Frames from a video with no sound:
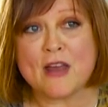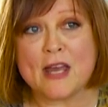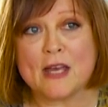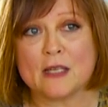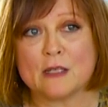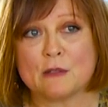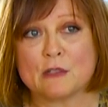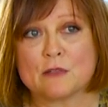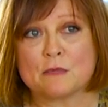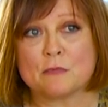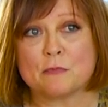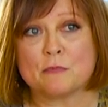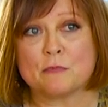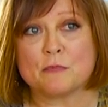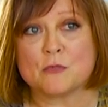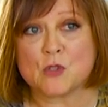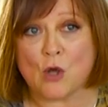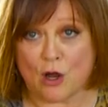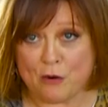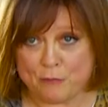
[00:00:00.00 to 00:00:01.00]
and
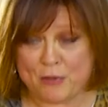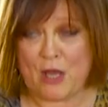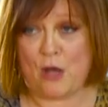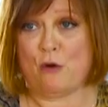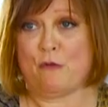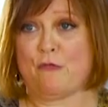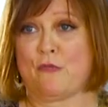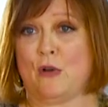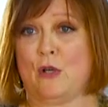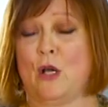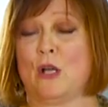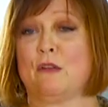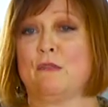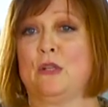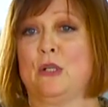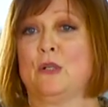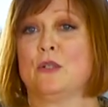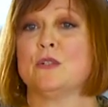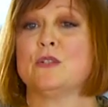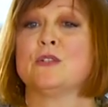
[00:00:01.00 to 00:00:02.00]
taught piano for a lot
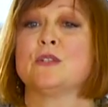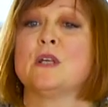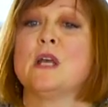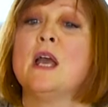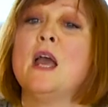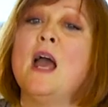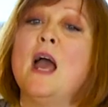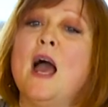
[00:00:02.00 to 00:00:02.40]
of years